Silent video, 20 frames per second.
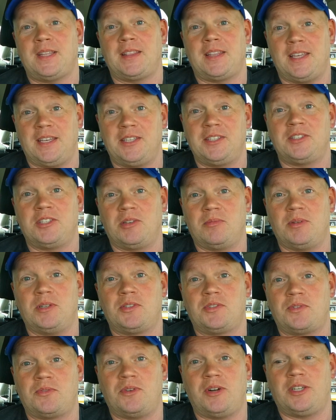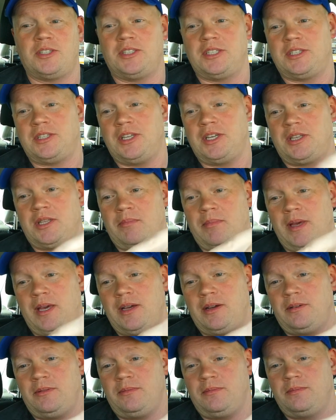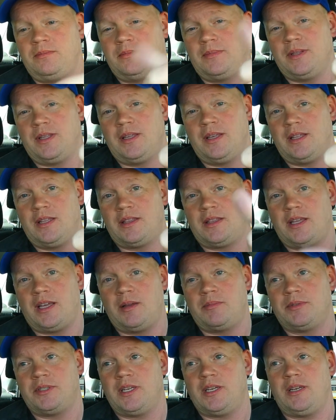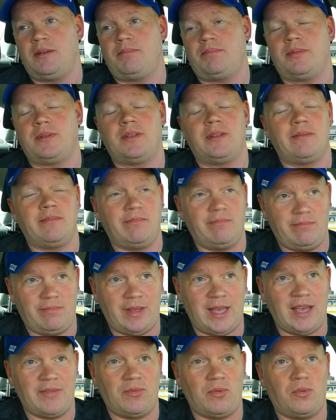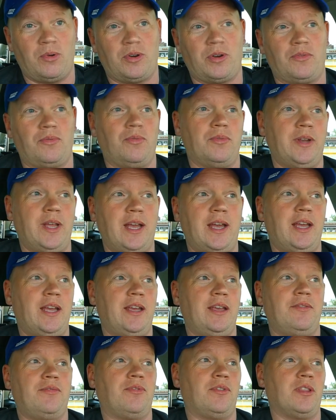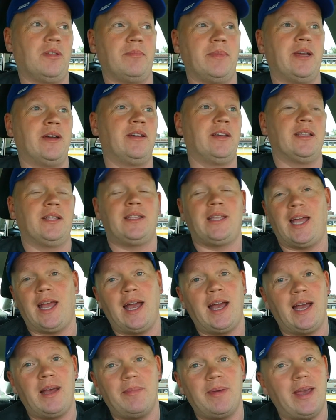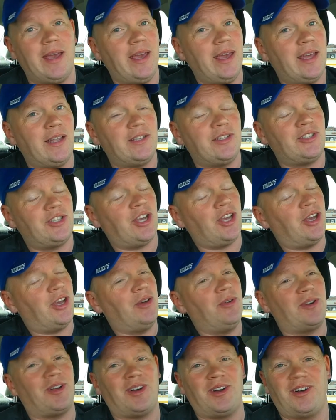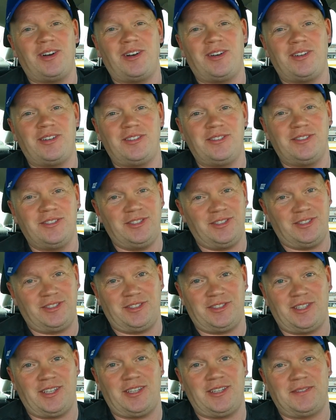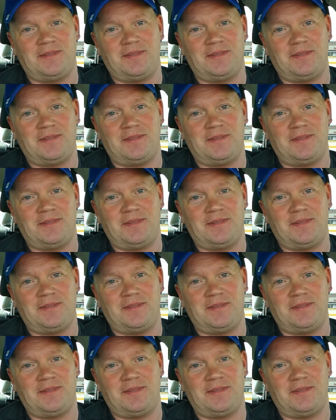Thank you so much for watching. Click the bell, thumbs up, have a wonderful day for the millionth time, and toodles!